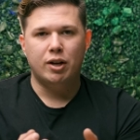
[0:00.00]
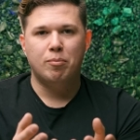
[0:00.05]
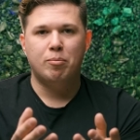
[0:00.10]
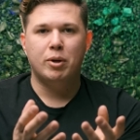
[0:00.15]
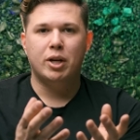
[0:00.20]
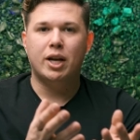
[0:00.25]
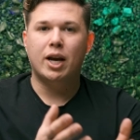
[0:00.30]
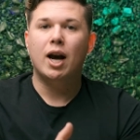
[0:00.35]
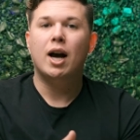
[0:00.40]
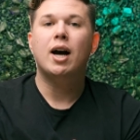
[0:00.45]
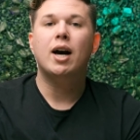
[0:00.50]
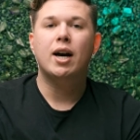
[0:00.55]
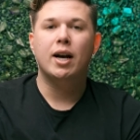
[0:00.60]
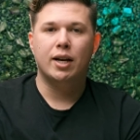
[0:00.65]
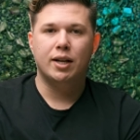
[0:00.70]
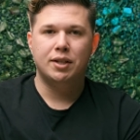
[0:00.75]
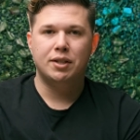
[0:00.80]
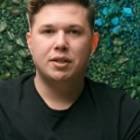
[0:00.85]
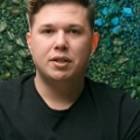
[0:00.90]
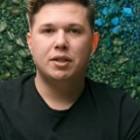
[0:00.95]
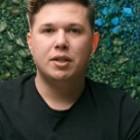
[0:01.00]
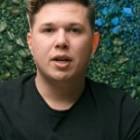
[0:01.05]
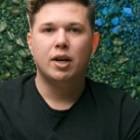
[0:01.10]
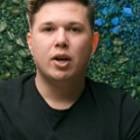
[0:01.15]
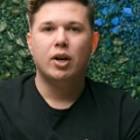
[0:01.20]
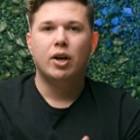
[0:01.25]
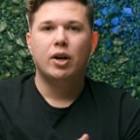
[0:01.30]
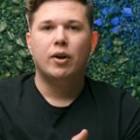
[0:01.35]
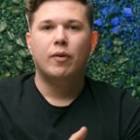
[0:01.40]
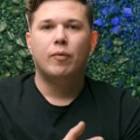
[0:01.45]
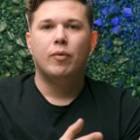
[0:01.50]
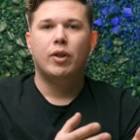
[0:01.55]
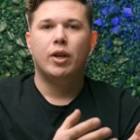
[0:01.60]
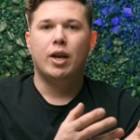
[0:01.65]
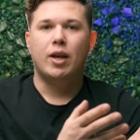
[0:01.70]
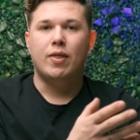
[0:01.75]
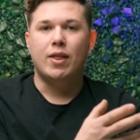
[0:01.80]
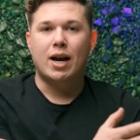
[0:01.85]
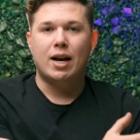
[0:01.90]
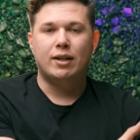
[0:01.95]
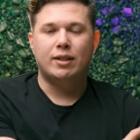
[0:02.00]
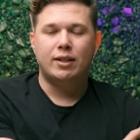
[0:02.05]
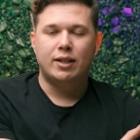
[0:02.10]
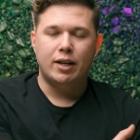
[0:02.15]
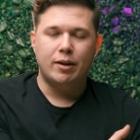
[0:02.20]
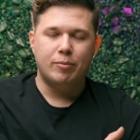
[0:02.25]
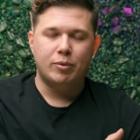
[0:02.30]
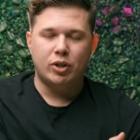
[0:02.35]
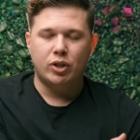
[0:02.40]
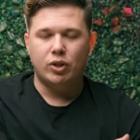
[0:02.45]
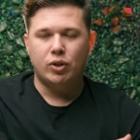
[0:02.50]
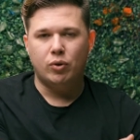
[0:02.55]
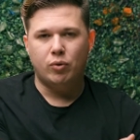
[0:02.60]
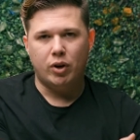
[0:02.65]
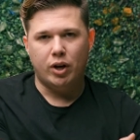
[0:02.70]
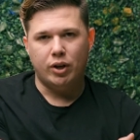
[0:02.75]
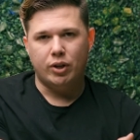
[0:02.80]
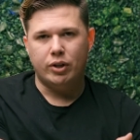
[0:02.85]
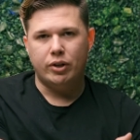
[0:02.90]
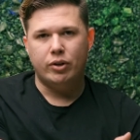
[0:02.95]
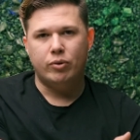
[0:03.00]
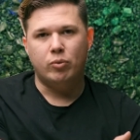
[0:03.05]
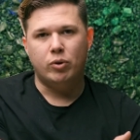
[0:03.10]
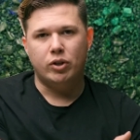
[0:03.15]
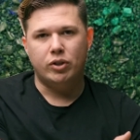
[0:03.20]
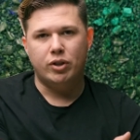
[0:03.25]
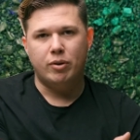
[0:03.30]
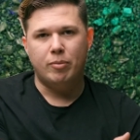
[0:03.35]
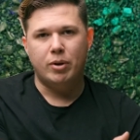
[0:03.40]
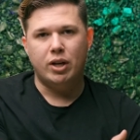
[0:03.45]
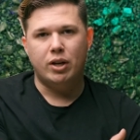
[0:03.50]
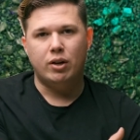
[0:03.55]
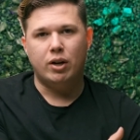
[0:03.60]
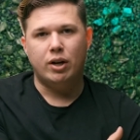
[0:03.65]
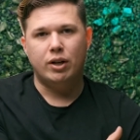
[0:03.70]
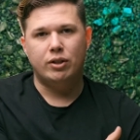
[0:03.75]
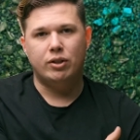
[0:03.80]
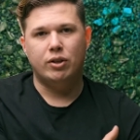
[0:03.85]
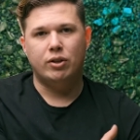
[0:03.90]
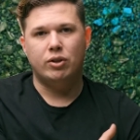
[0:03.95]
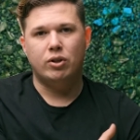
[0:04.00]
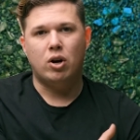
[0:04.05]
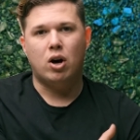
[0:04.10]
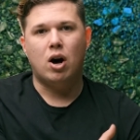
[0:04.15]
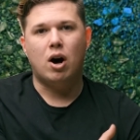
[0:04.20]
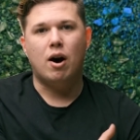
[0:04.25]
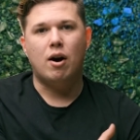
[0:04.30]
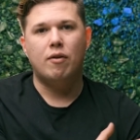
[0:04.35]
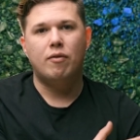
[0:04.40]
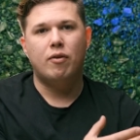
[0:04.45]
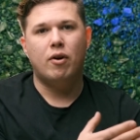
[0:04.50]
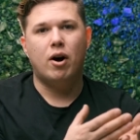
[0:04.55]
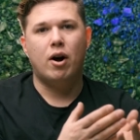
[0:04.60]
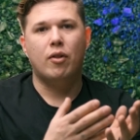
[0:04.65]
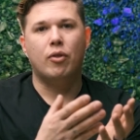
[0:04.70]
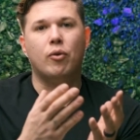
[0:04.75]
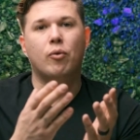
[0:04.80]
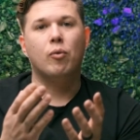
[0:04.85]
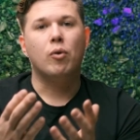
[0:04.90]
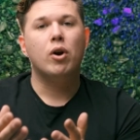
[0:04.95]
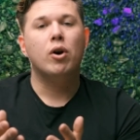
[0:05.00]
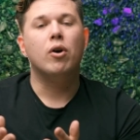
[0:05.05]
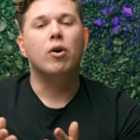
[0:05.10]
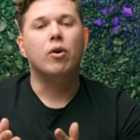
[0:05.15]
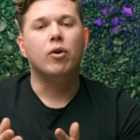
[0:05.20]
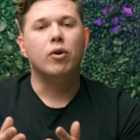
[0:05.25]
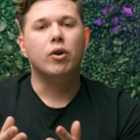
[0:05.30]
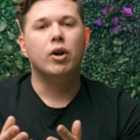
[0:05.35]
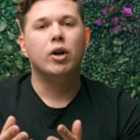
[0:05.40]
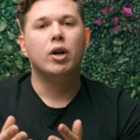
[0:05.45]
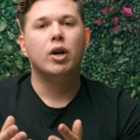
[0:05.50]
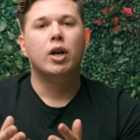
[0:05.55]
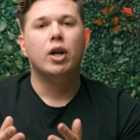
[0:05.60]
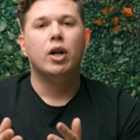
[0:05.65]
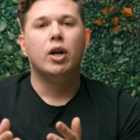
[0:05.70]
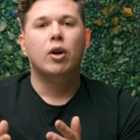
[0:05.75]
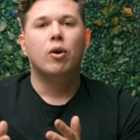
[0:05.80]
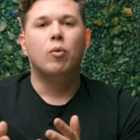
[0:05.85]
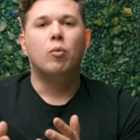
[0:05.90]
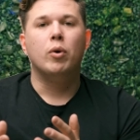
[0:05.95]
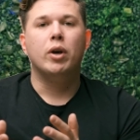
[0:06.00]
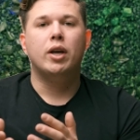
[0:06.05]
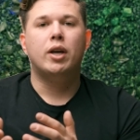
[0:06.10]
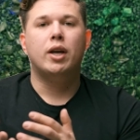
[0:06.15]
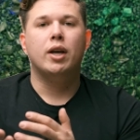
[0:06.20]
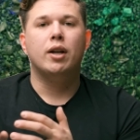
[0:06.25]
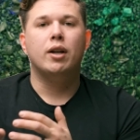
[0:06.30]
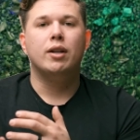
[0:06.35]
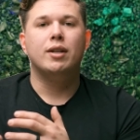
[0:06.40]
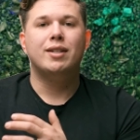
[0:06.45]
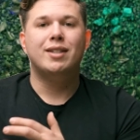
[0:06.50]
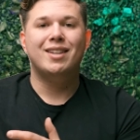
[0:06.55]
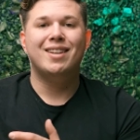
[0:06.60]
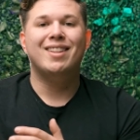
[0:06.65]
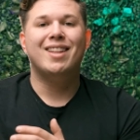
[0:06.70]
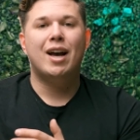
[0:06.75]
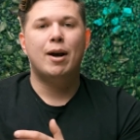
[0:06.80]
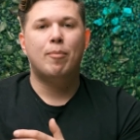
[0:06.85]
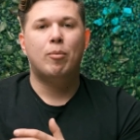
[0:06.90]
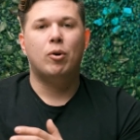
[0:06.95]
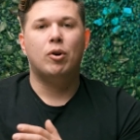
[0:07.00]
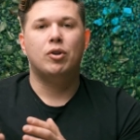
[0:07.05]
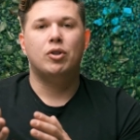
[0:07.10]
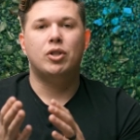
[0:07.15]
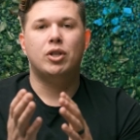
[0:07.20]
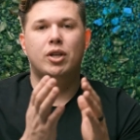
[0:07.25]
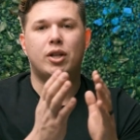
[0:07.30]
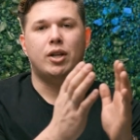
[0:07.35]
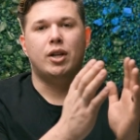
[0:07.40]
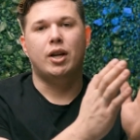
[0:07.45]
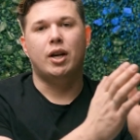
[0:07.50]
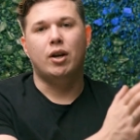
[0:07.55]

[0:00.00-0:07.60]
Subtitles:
it, because in that same situation where somebody cuts us off on the road, we can see that person